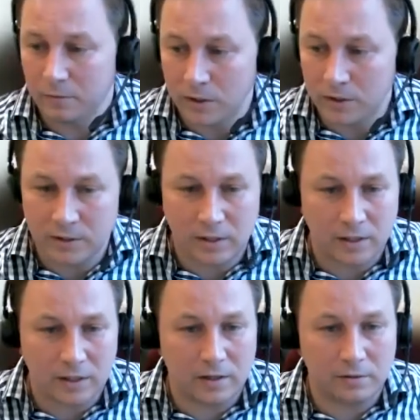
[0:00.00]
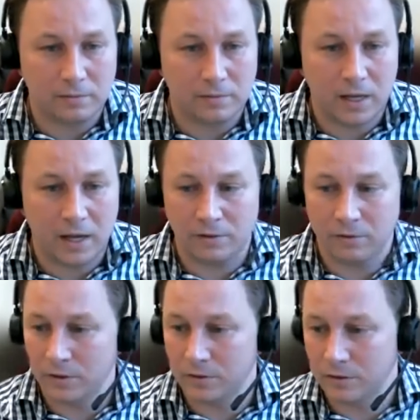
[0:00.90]
was uh,
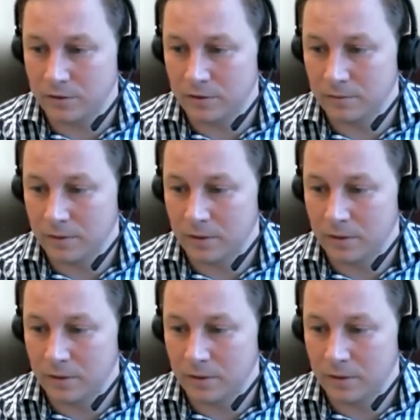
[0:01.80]
Catherine's